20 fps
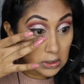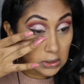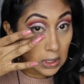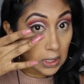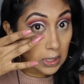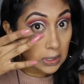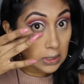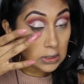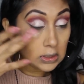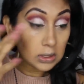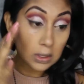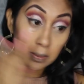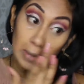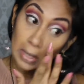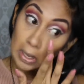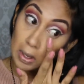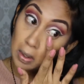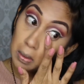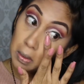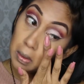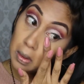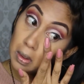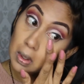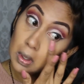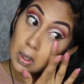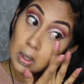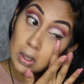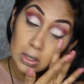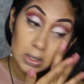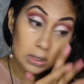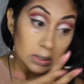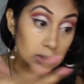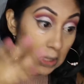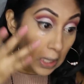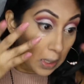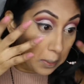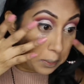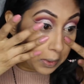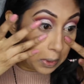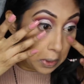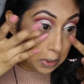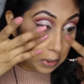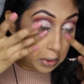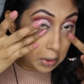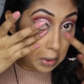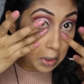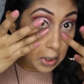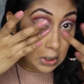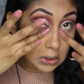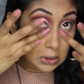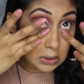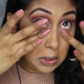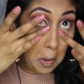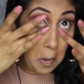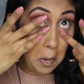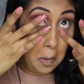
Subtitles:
tiniest amount and tap it under your eyes.